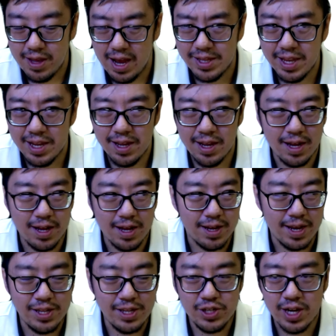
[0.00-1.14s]
I think uh,
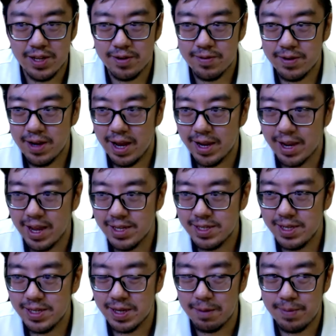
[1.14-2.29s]
in general, I guess
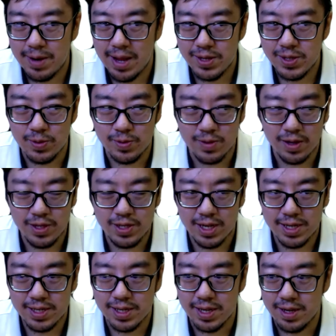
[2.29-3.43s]
this applies to not
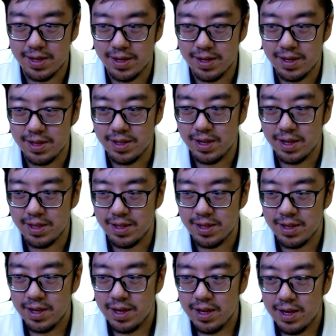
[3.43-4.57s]
just uh, in,
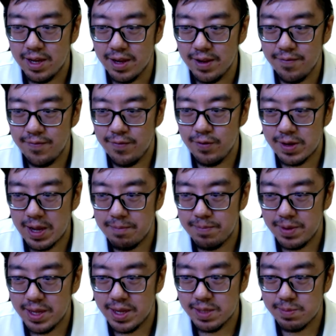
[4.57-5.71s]
in, in, food
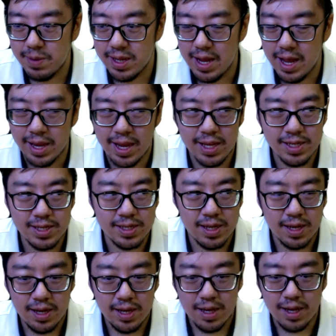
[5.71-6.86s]
companies, but I guess
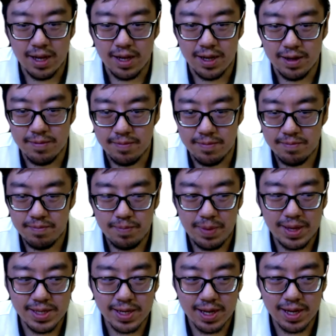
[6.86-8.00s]

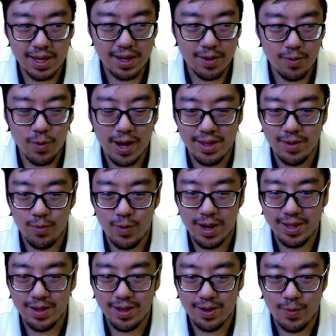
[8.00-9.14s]
basically what
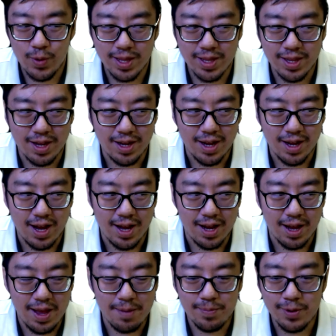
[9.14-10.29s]
what what uh,
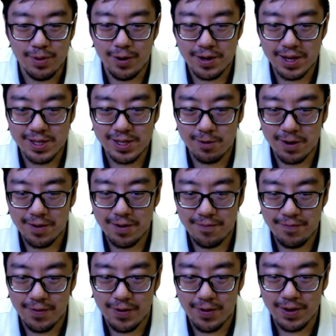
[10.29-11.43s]
employers looking
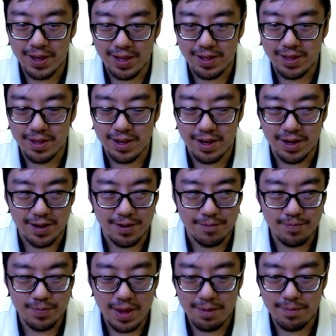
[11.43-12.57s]
for in
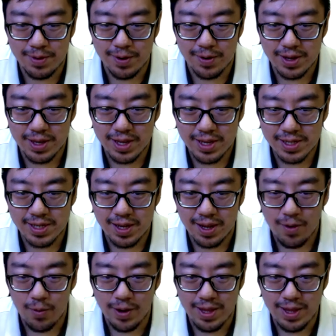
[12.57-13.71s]
uh, employees
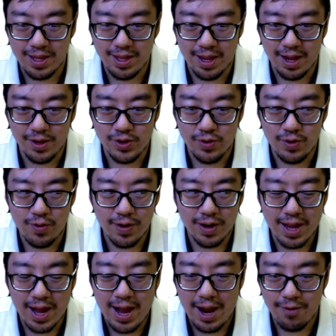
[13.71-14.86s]
when in, uh, during
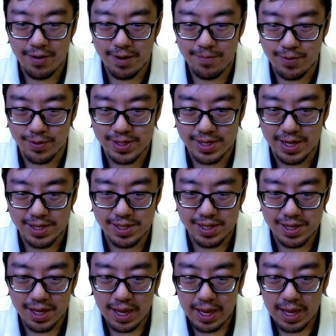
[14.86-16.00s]
the hiring process.